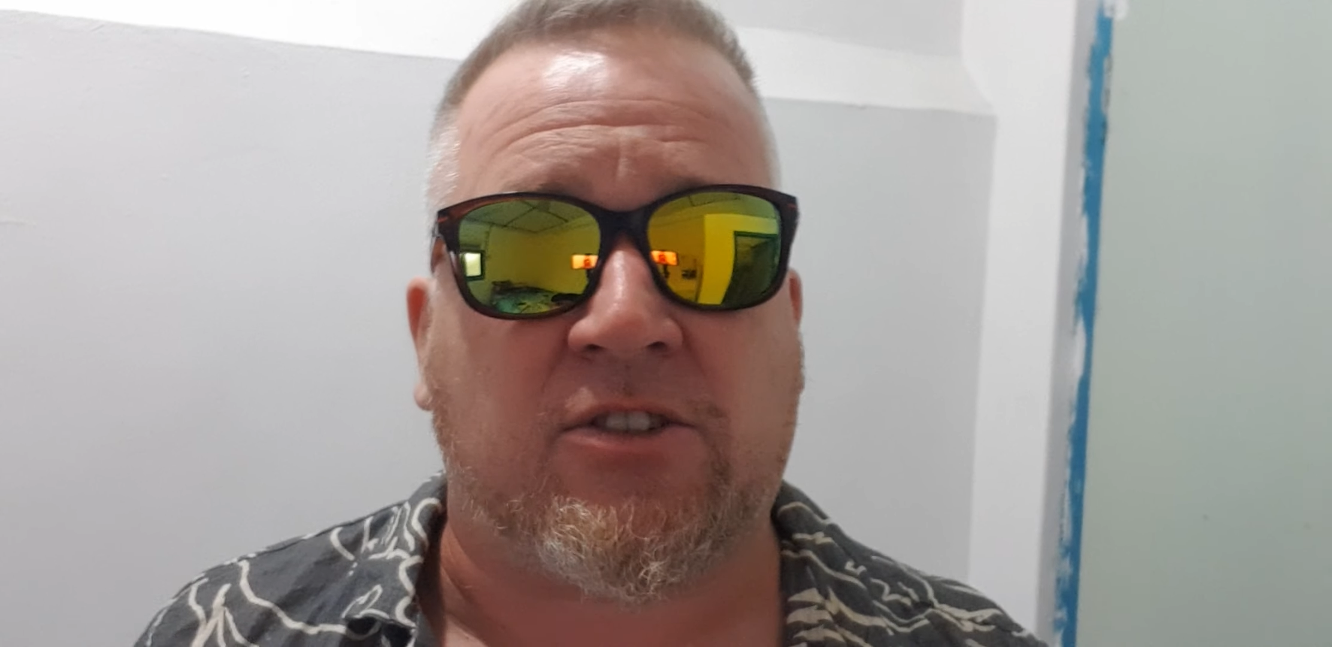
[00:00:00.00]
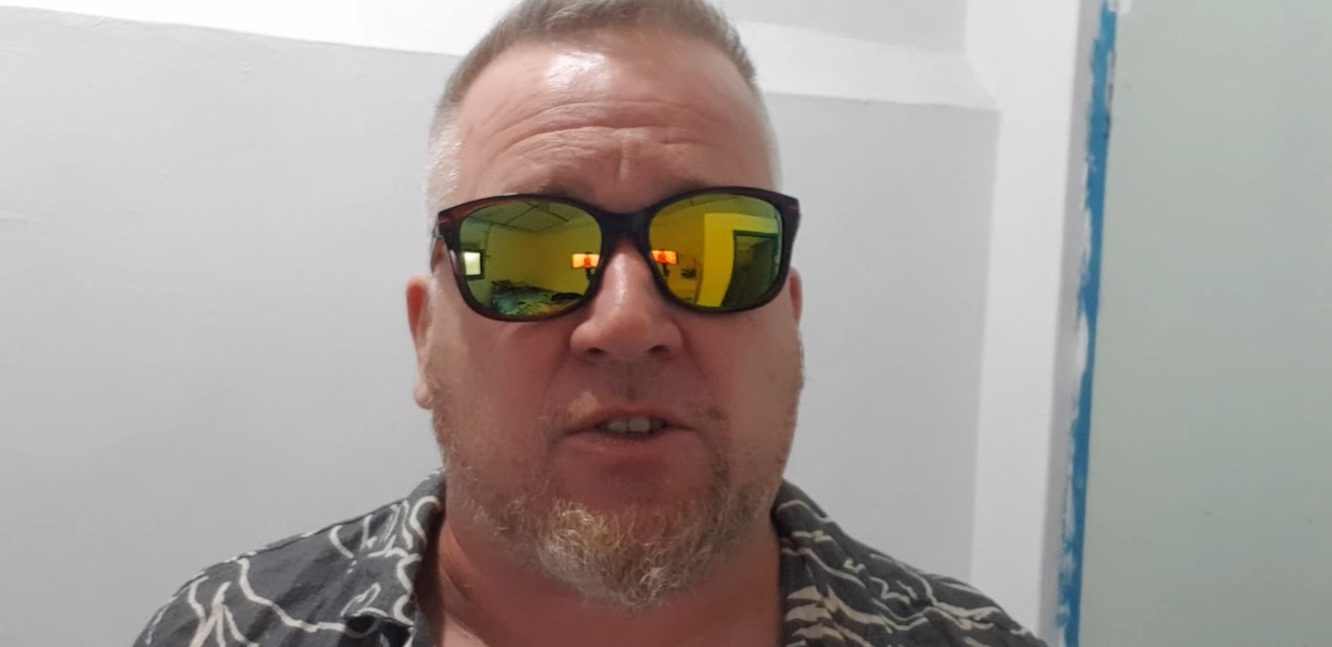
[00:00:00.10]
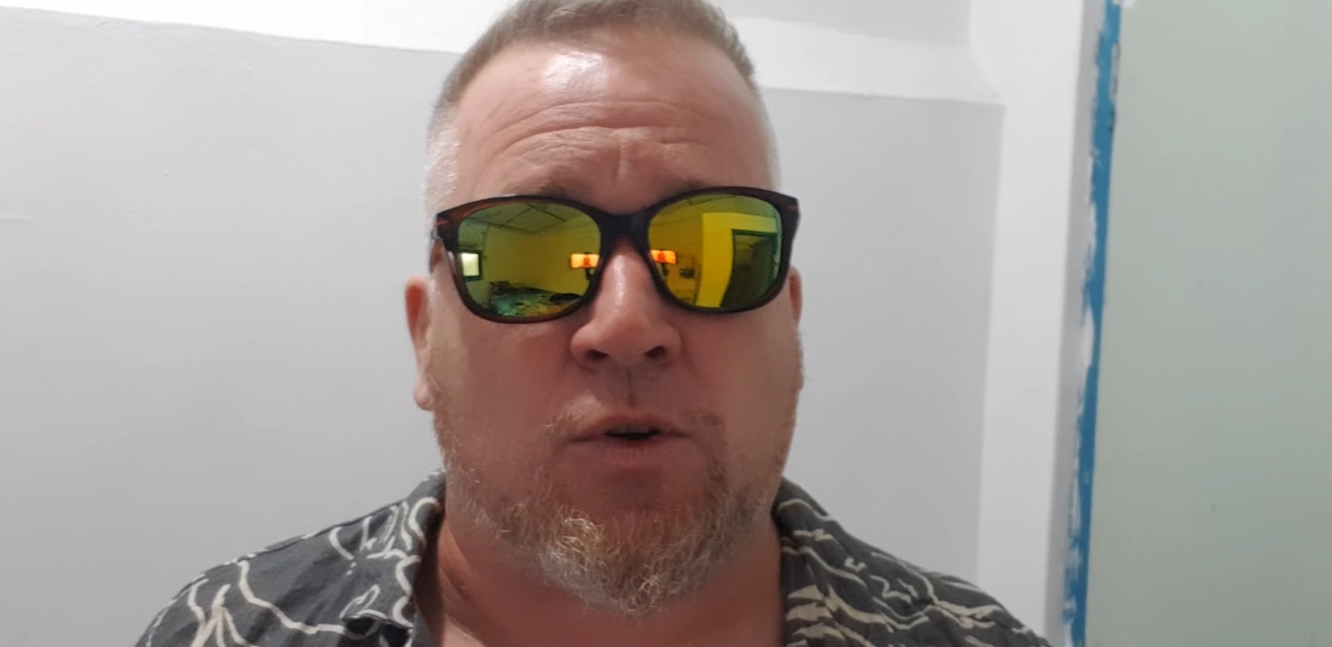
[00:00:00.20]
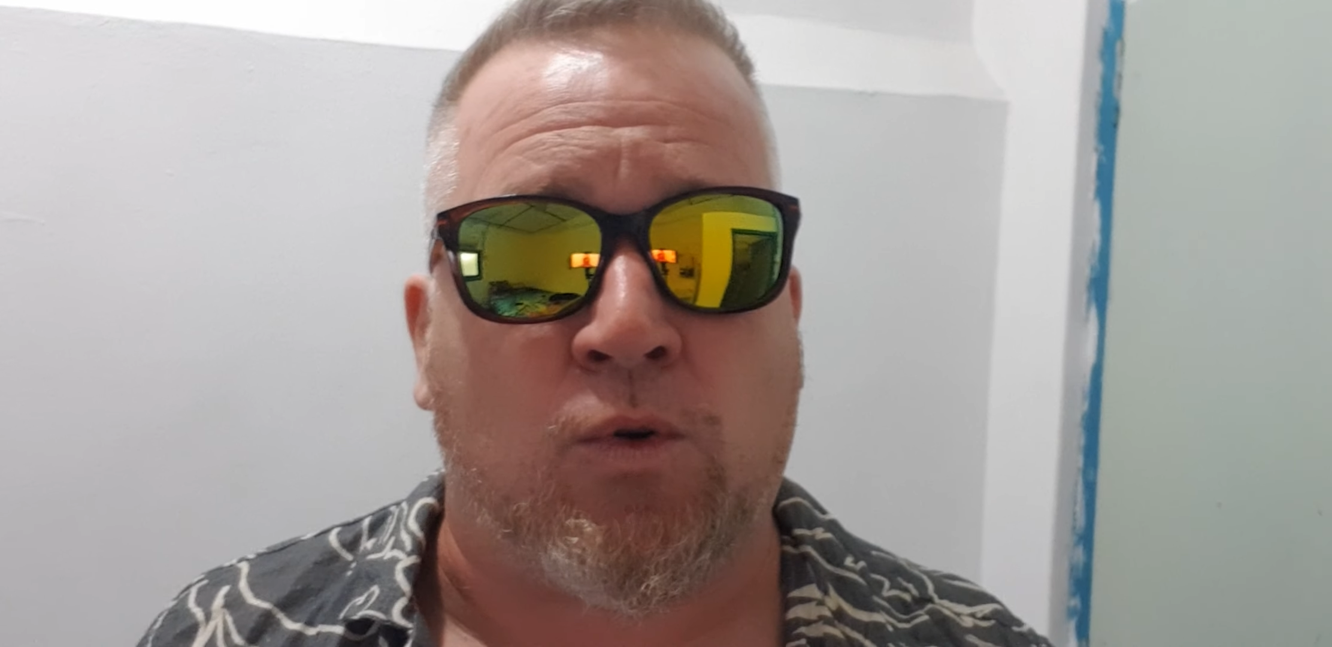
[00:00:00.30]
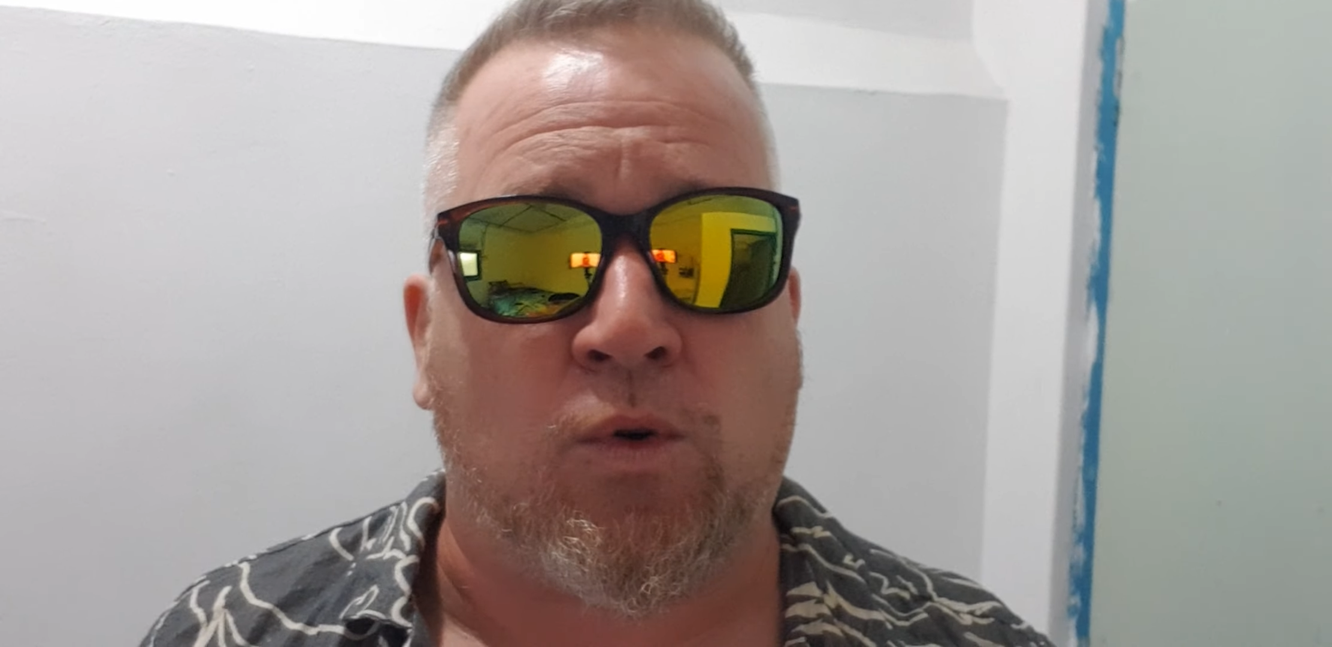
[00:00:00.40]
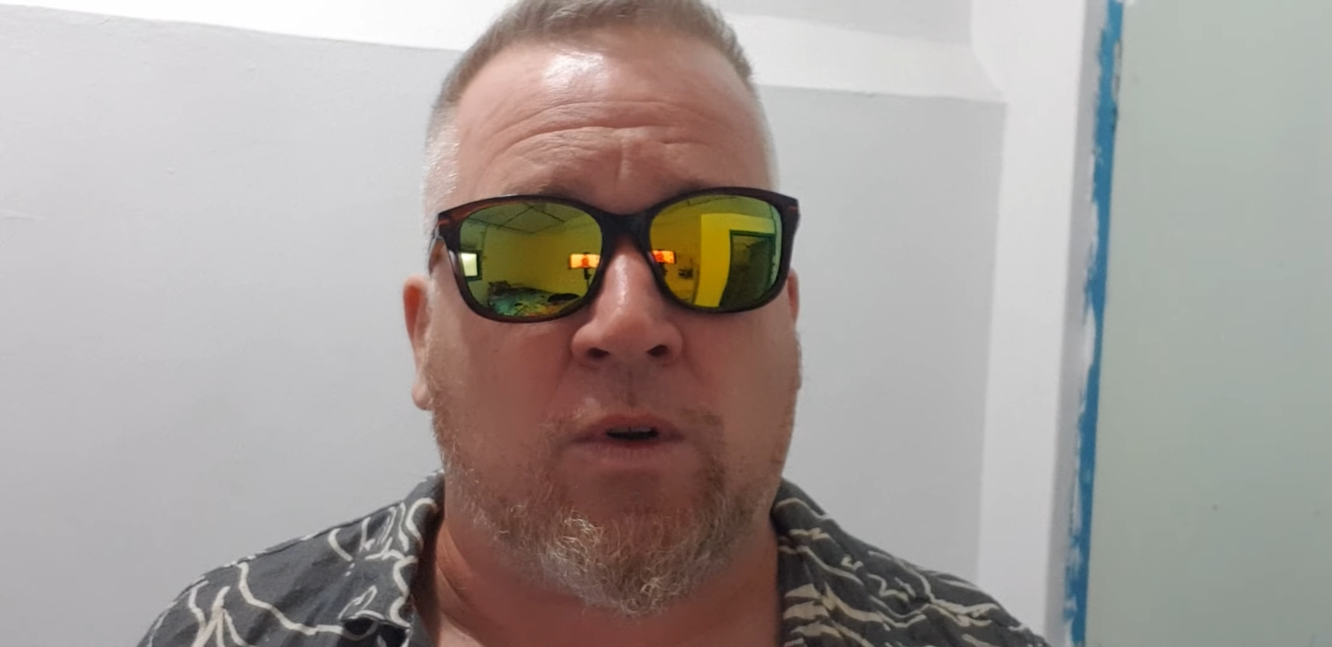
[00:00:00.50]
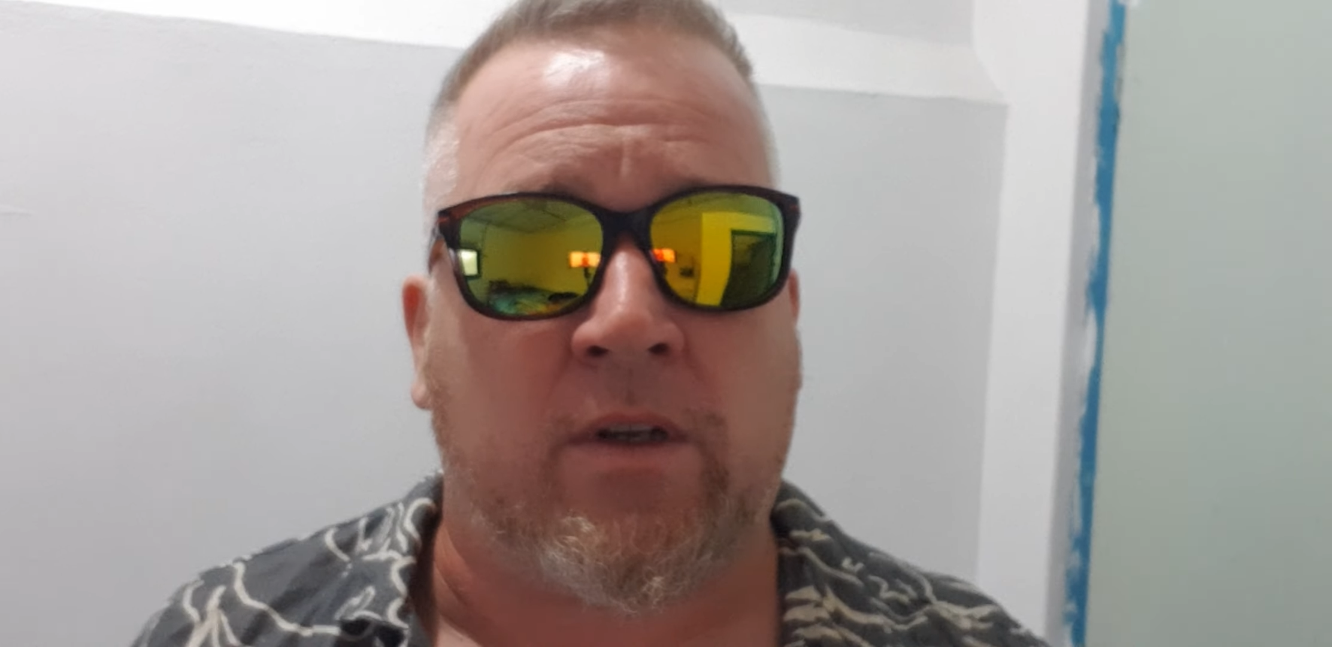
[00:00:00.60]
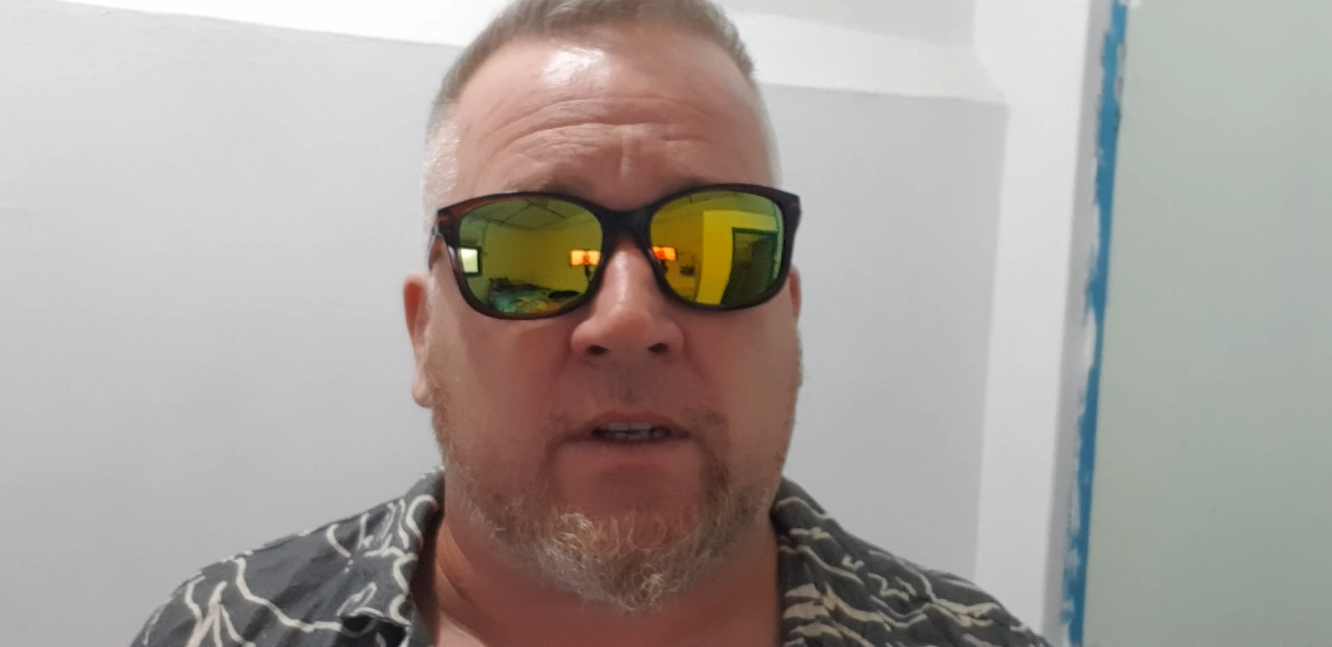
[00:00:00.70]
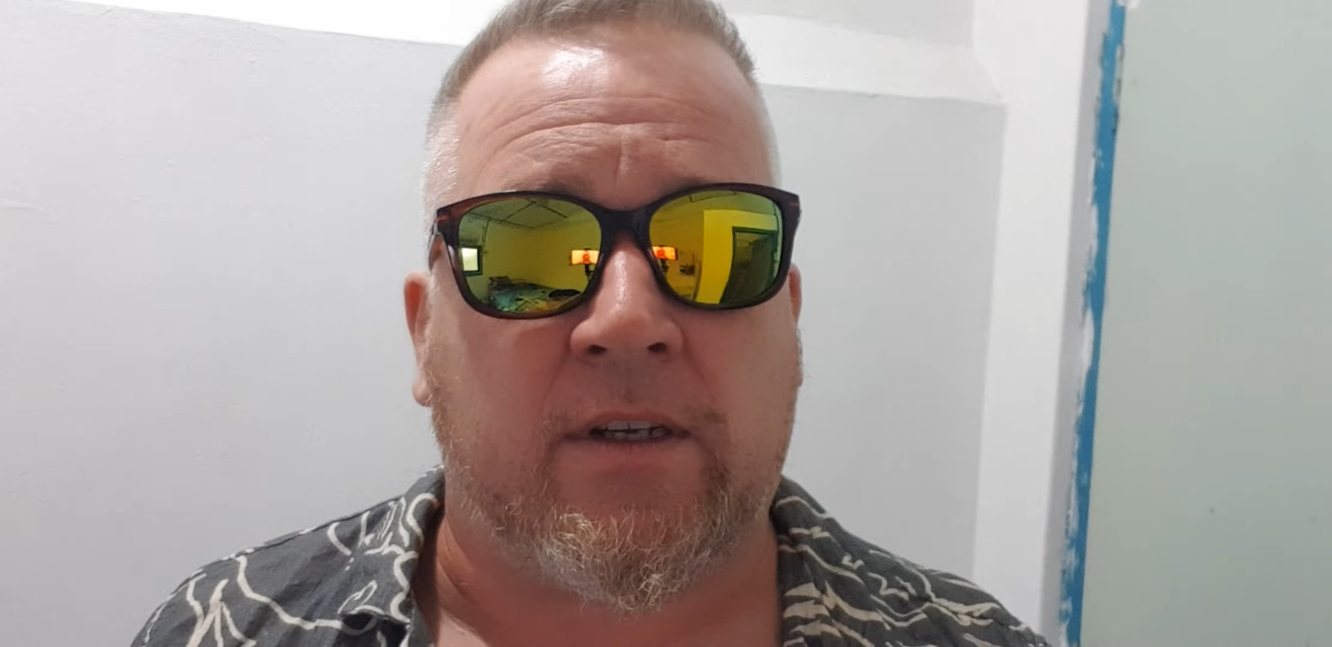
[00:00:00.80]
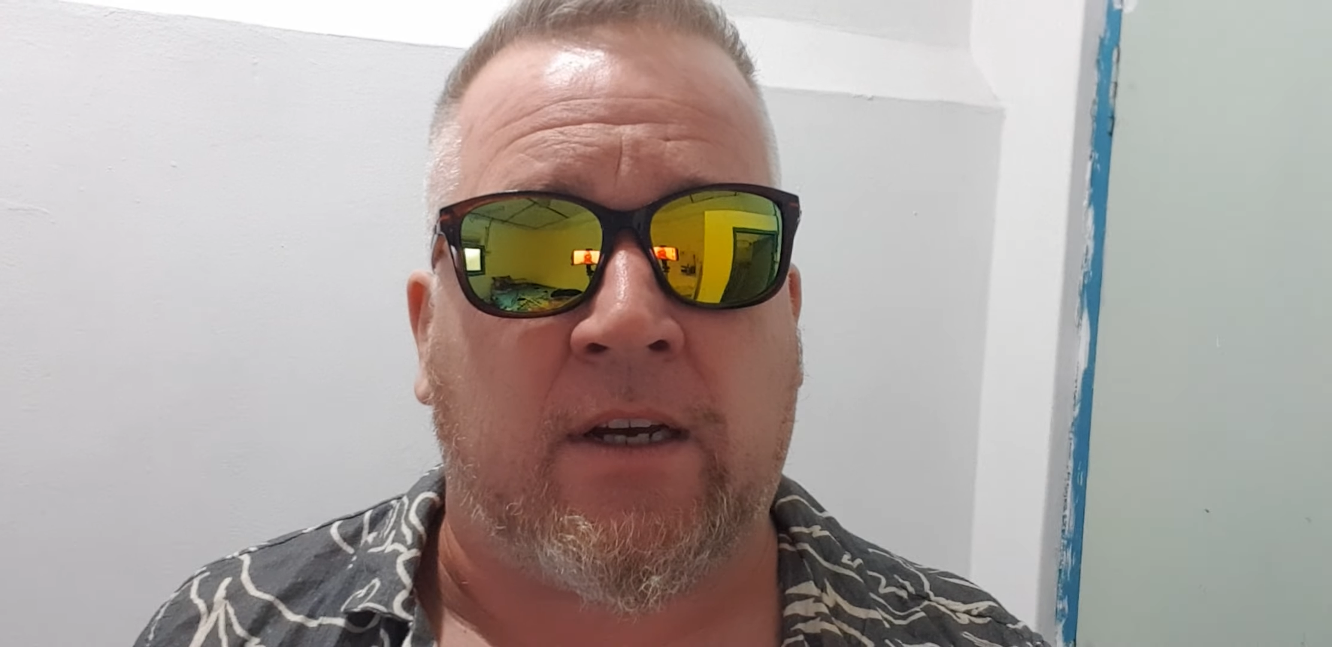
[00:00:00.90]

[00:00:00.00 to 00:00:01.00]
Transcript: school